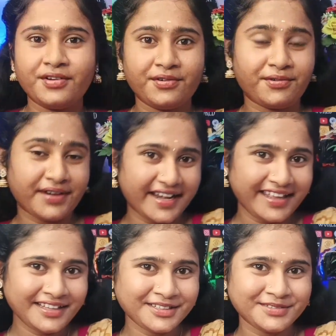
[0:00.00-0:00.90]
Ready?
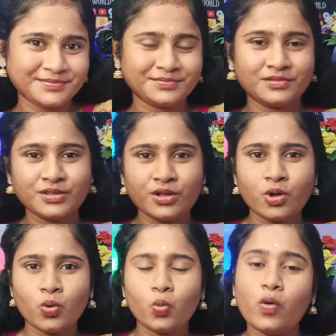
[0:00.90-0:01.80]

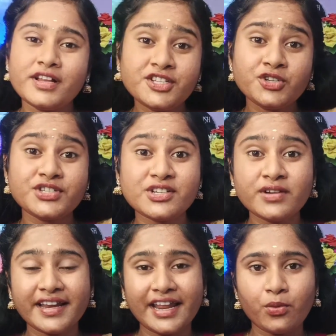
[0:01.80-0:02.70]
What do you do
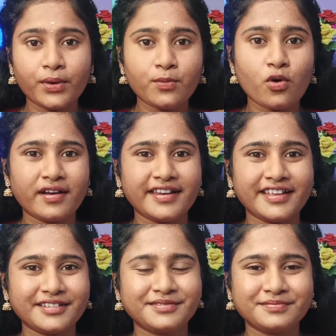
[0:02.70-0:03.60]
in every
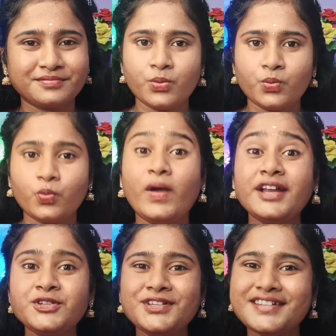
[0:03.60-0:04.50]
morning? Where
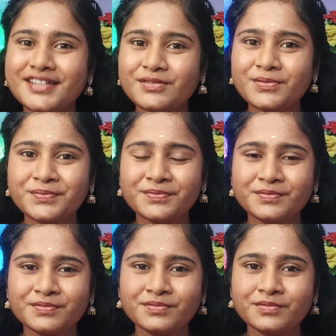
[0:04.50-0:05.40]
do you live?
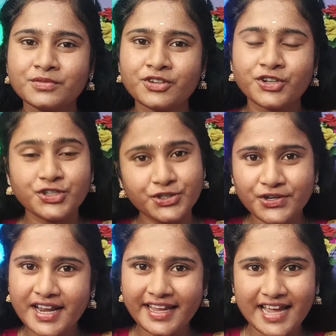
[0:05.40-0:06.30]
Do you
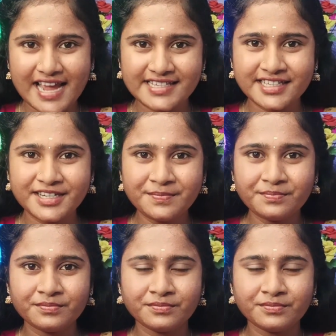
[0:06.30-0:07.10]
like ice cream?